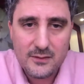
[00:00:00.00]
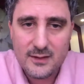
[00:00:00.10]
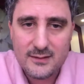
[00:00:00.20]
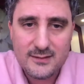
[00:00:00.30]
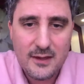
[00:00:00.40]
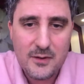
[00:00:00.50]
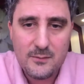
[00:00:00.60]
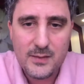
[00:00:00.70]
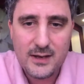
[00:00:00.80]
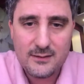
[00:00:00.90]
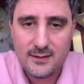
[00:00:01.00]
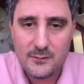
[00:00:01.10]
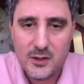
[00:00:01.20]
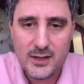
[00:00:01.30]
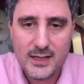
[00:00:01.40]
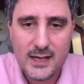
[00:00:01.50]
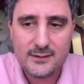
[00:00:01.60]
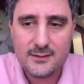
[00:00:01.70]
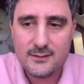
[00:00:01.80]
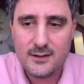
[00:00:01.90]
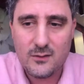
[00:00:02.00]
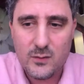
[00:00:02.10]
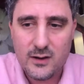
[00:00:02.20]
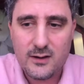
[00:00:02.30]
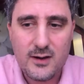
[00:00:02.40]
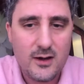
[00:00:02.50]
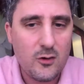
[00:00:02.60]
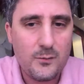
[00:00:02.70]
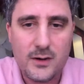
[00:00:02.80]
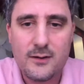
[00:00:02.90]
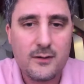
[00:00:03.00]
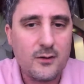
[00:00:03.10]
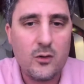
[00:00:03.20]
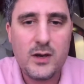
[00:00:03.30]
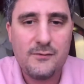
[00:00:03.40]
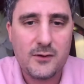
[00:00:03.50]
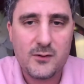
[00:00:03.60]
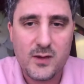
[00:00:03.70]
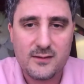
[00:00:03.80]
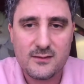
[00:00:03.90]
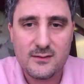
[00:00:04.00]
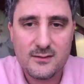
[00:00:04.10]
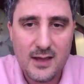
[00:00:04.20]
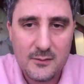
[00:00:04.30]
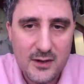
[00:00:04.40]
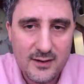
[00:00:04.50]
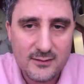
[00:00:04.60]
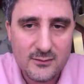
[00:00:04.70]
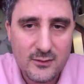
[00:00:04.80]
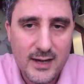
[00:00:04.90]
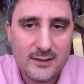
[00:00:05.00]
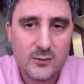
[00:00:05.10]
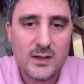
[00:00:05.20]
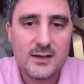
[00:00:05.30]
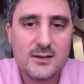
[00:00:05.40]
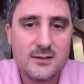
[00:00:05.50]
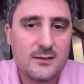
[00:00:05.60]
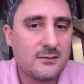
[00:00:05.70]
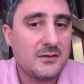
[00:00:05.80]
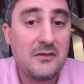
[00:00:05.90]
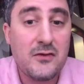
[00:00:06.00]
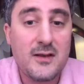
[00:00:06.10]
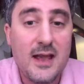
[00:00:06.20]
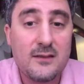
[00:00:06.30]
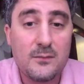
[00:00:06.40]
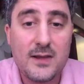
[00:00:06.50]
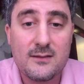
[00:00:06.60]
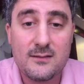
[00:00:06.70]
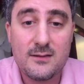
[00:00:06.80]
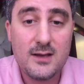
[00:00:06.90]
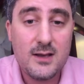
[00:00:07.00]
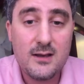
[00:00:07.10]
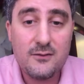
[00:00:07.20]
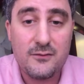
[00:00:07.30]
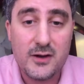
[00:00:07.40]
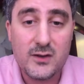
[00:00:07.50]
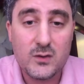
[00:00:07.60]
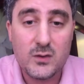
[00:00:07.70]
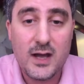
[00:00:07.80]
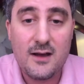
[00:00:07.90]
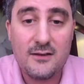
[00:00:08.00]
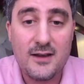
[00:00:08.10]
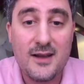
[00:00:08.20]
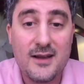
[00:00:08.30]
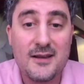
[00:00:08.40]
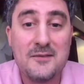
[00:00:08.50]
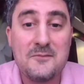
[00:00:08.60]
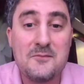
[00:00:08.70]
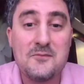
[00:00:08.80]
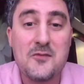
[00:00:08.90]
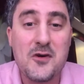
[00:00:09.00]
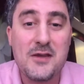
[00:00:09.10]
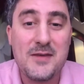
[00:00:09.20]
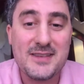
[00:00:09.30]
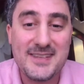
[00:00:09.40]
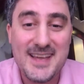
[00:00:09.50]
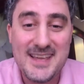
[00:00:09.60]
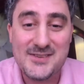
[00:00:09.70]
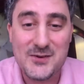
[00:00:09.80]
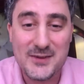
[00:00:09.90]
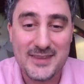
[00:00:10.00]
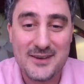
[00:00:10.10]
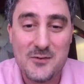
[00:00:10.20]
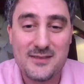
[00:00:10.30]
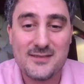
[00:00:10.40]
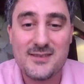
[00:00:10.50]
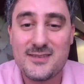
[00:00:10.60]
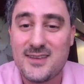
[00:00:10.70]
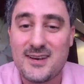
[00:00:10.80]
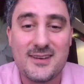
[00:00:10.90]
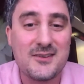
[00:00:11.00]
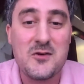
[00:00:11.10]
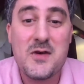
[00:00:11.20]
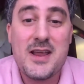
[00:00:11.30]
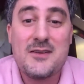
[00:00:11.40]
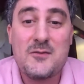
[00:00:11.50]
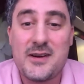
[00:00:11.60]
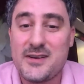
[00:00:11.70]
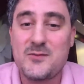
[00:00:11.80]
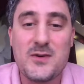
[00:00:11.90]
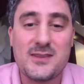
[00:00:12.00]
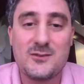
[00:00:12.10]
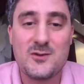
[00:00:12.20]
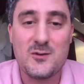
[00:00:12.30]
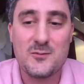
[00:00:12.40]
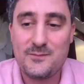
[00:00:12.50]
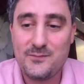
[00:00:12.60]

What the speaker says: In 7 minutes I'm going to cut, and we're going to open only for questions. I'm trying to touch different aspects for you to have more imagination on the questions and go anywhere you want to go.